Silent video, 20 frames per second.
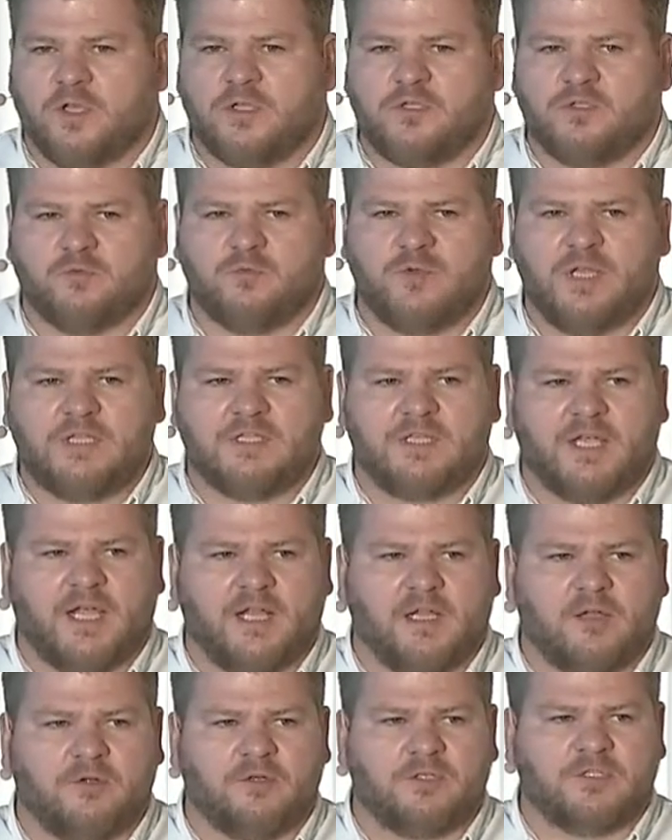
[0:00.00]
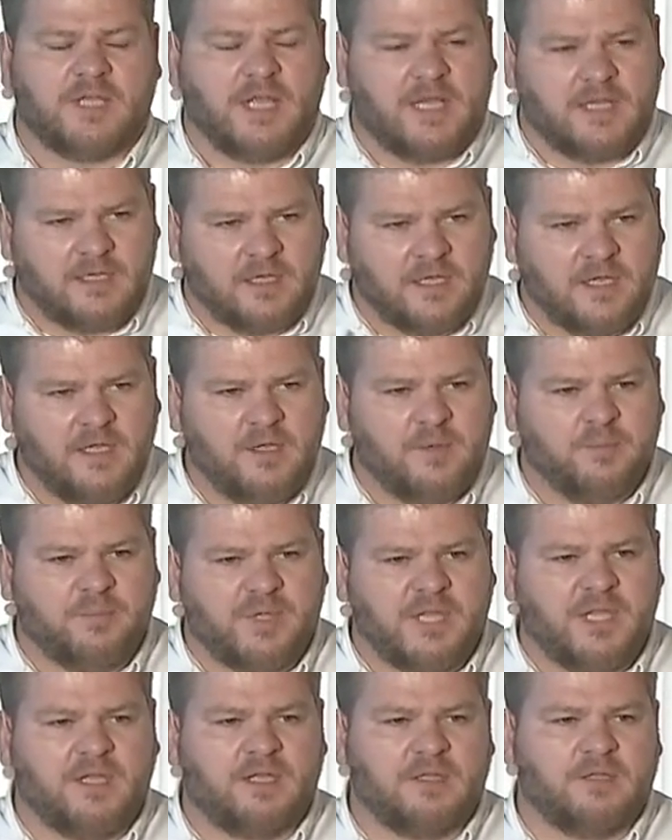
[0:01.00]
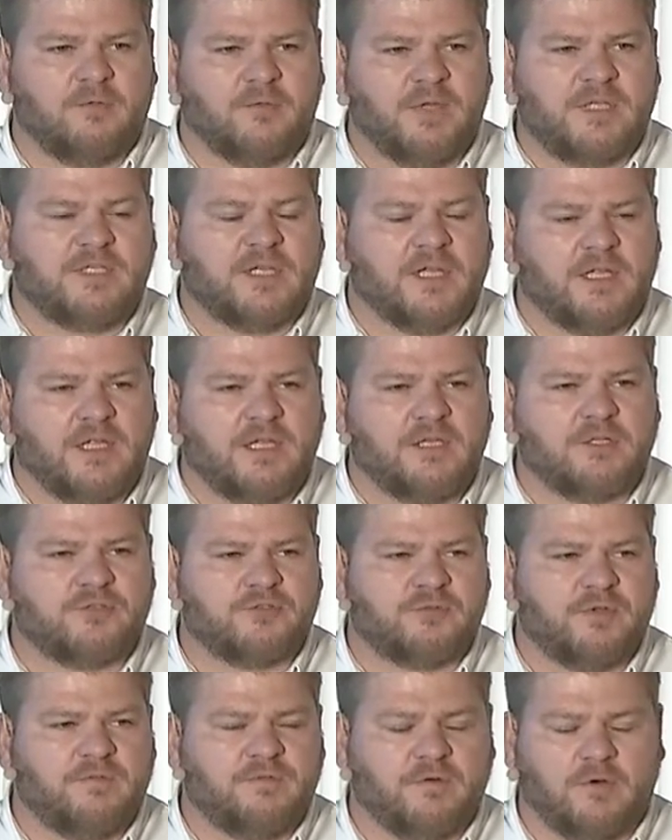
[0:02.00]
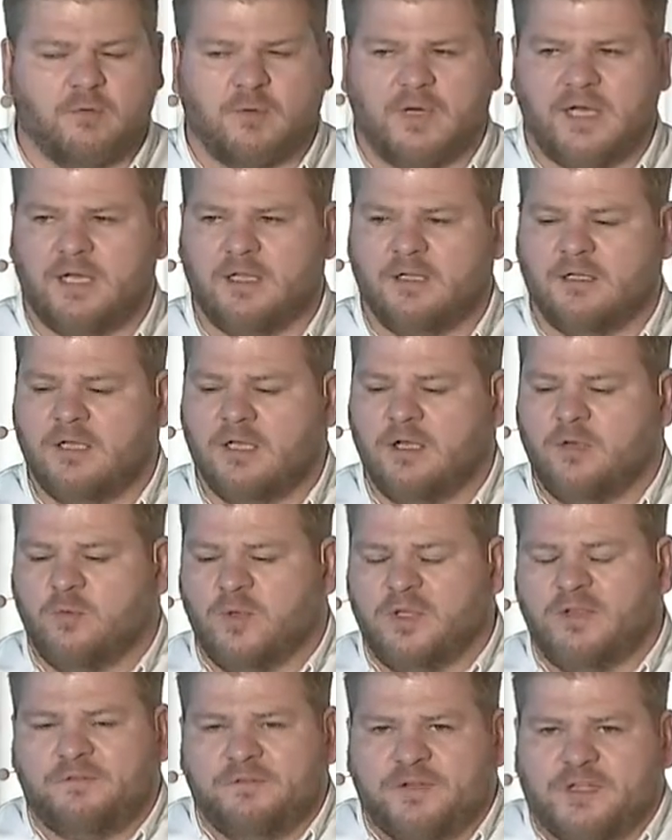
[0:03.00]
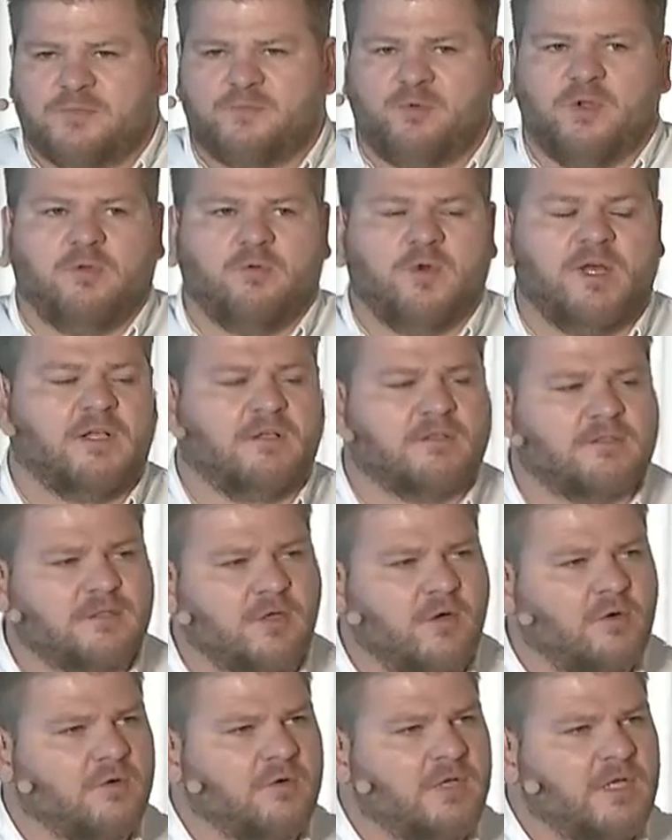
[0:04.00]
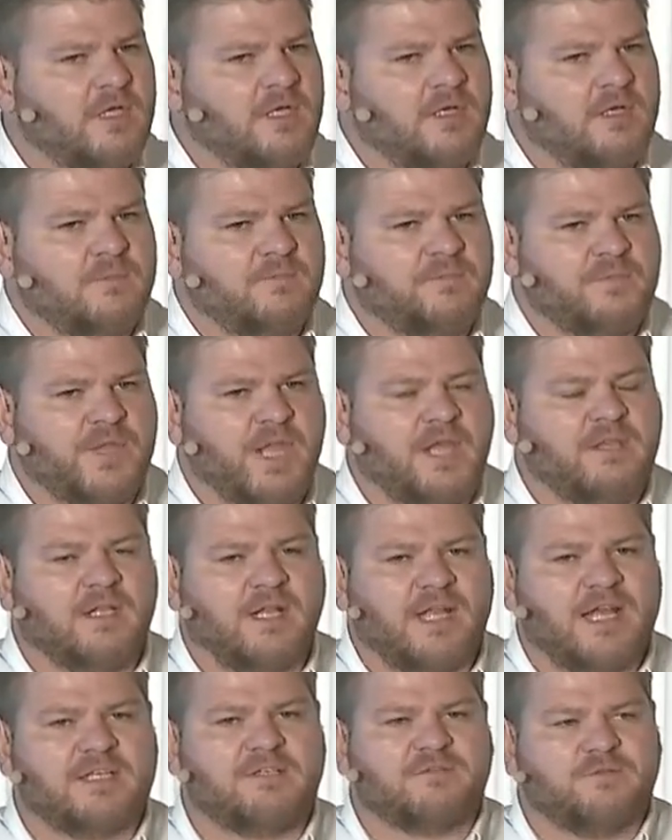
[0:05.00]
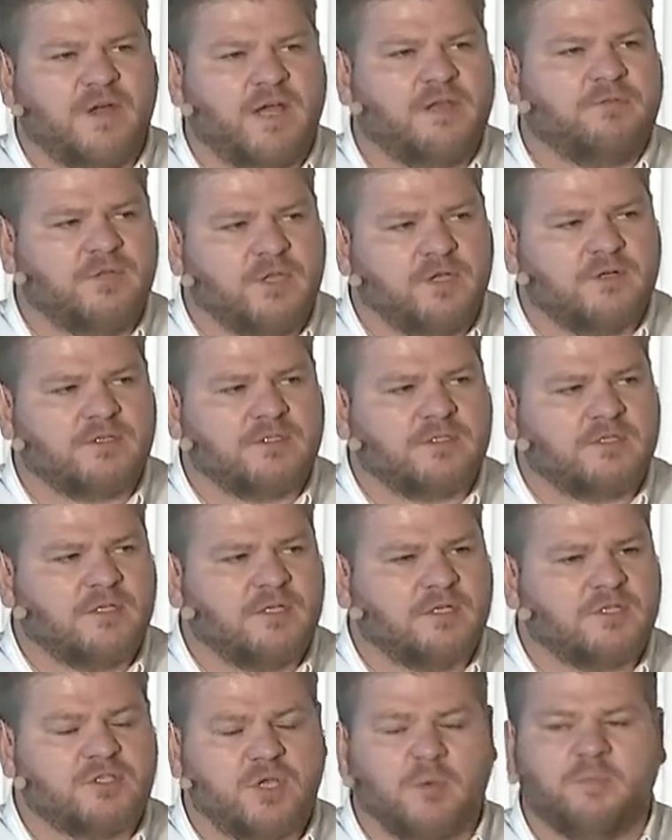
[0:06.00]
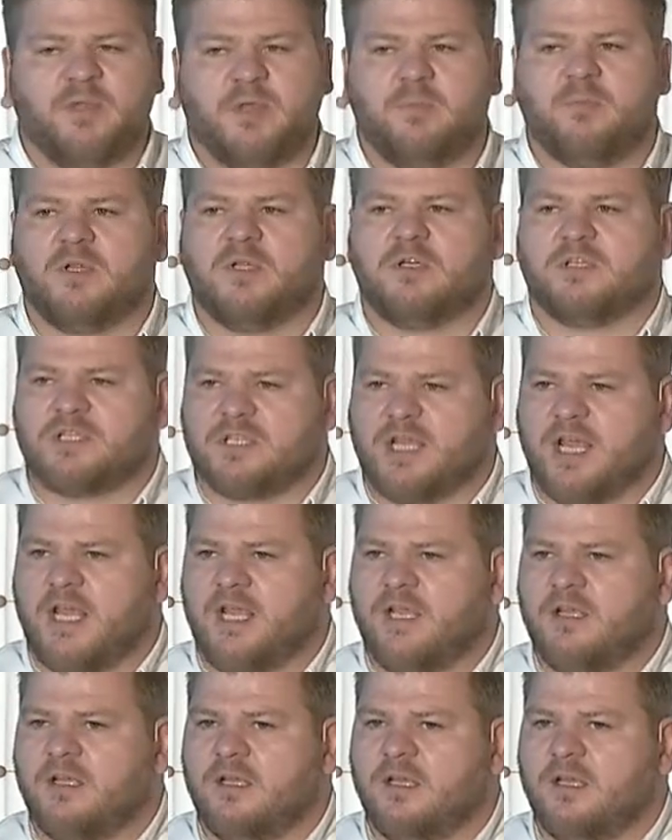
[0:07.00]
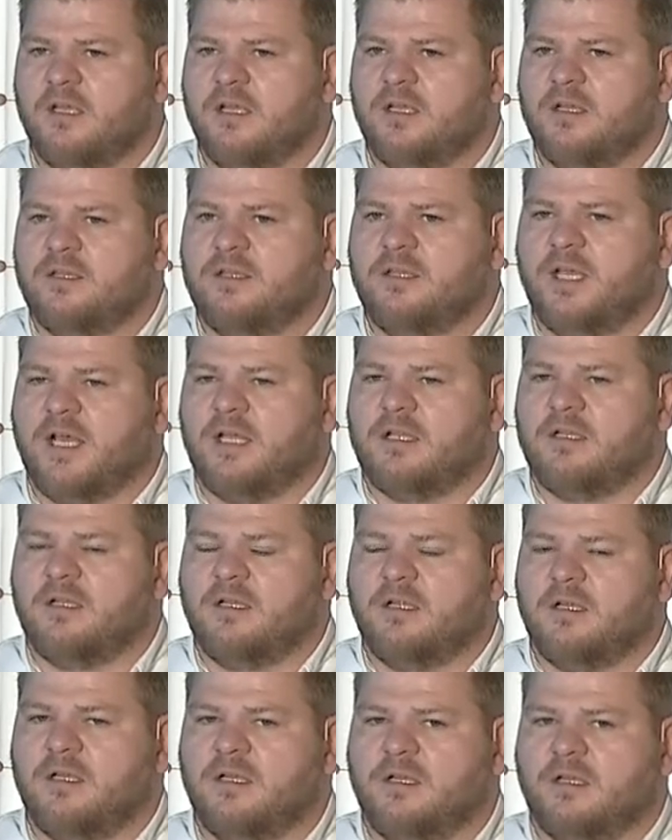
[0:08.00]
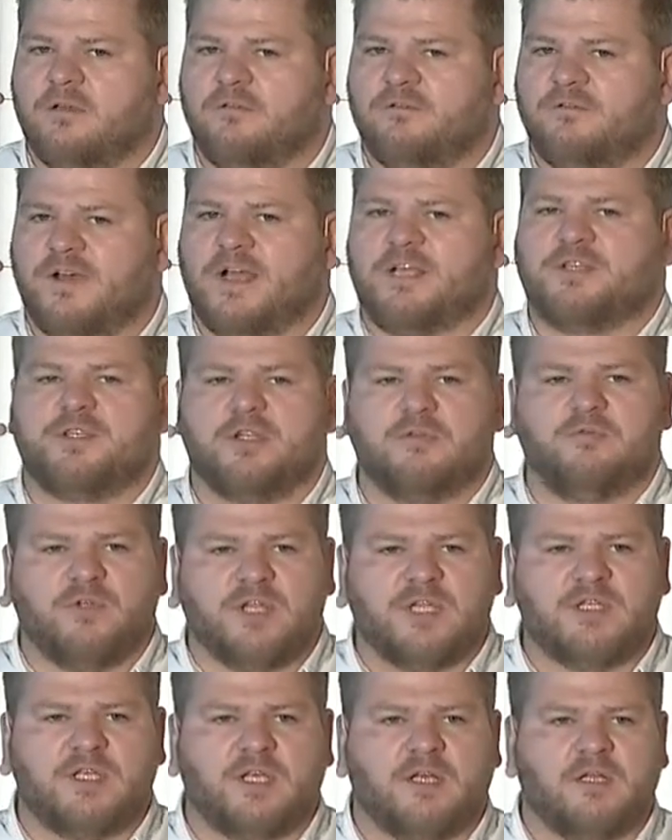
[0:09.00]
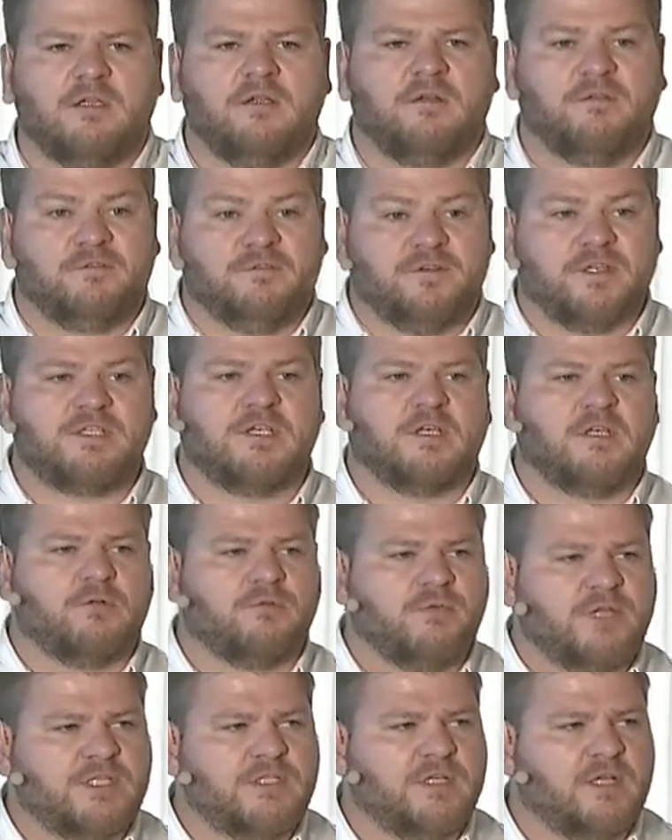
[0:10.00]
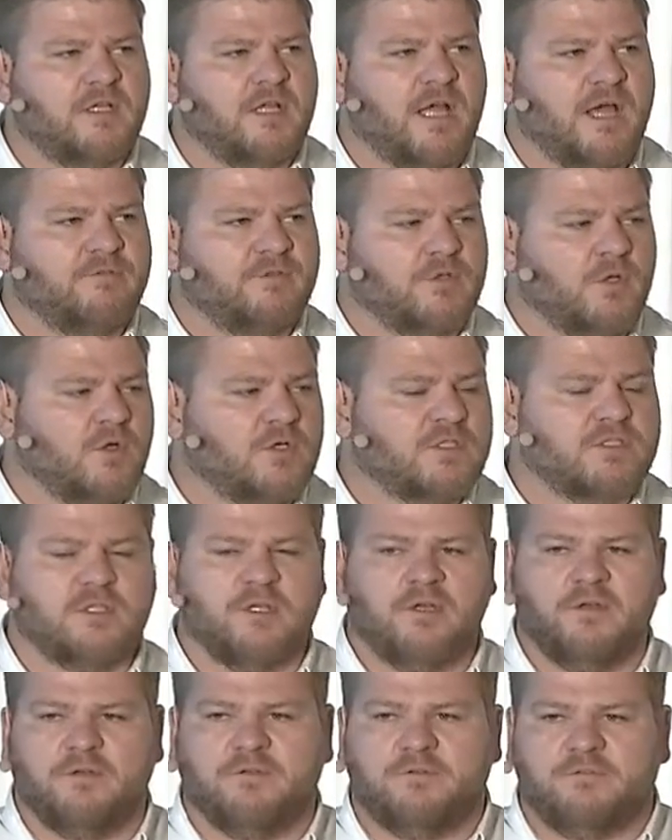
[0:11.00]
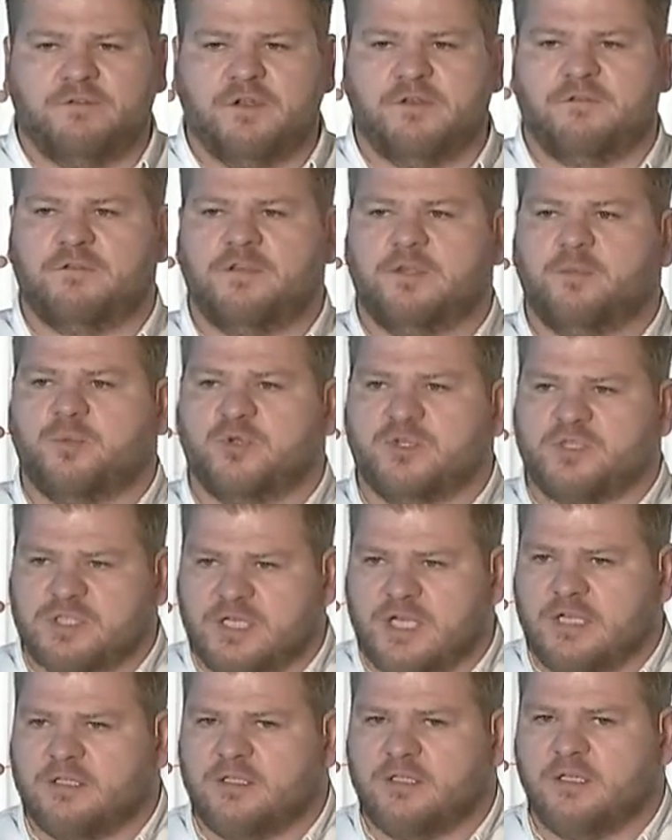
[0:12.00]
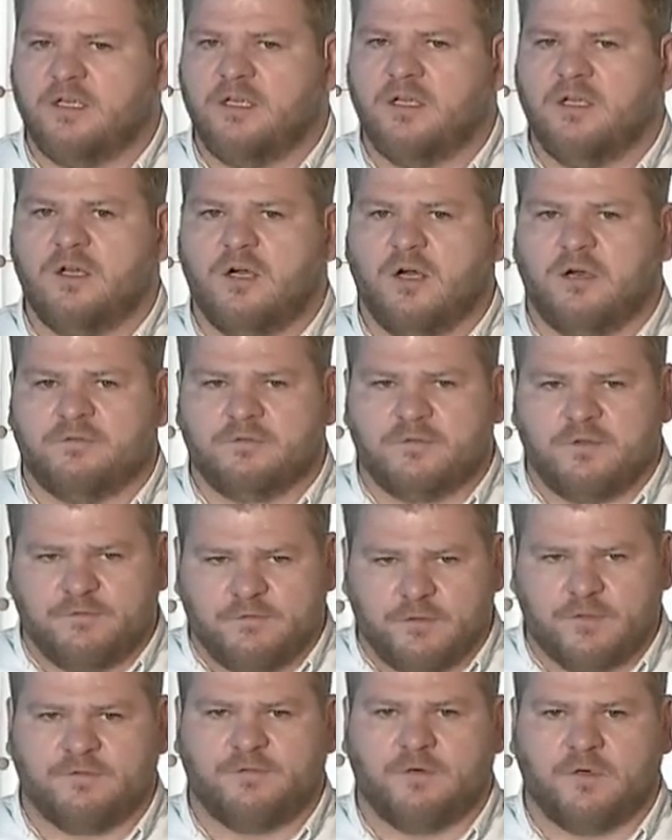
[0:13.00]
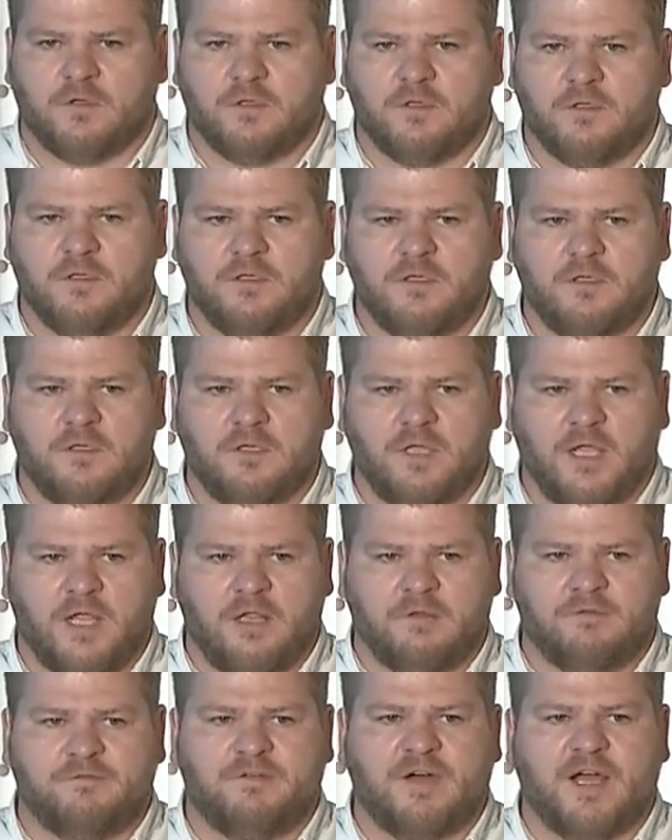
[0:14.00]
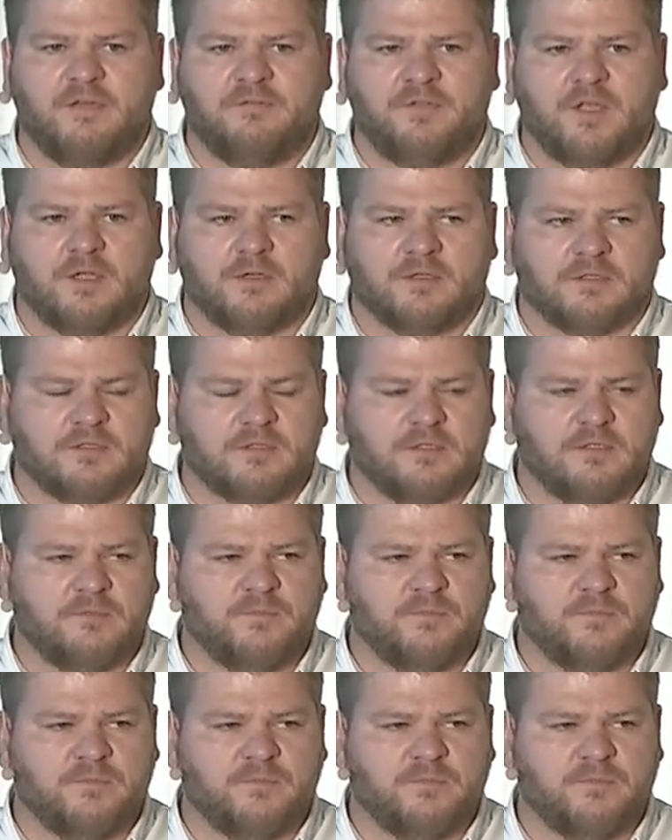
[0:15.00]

to retailers and being in the retail industry for a while? Well, it fits pretty well. So in the last 5 years, some people are saying that fashion retail, physical retail, have lost 50% of the footfall in 5 years.